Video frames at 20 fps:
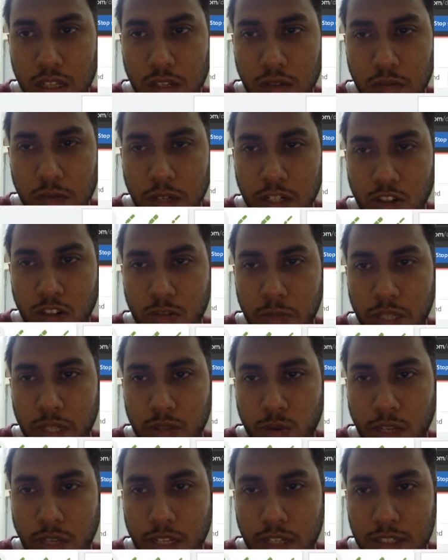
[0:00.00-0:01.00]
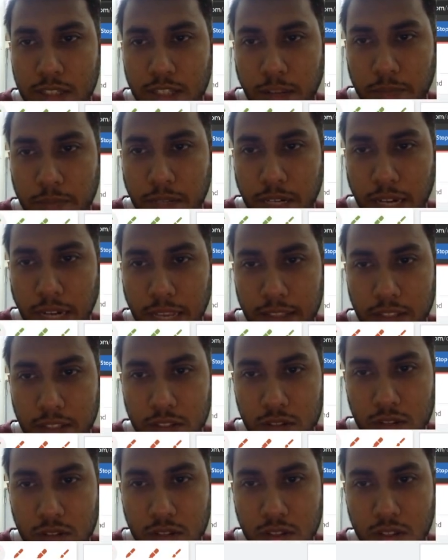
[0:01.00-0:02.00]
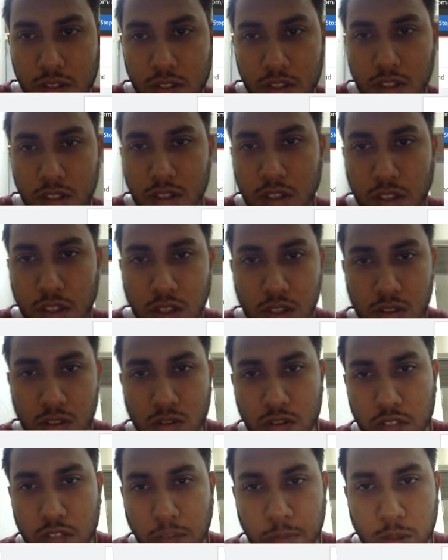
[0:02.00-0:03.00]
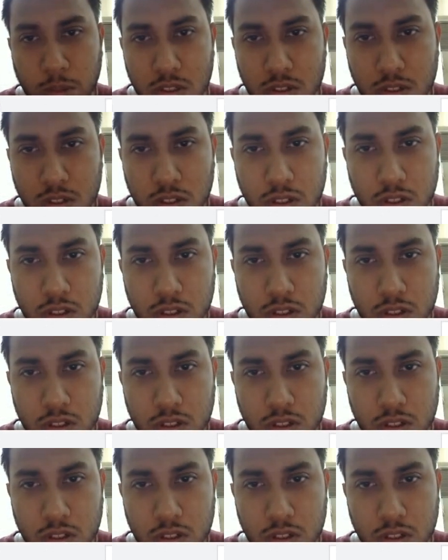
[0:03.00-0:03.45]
what you will be doing is something like this. So suppose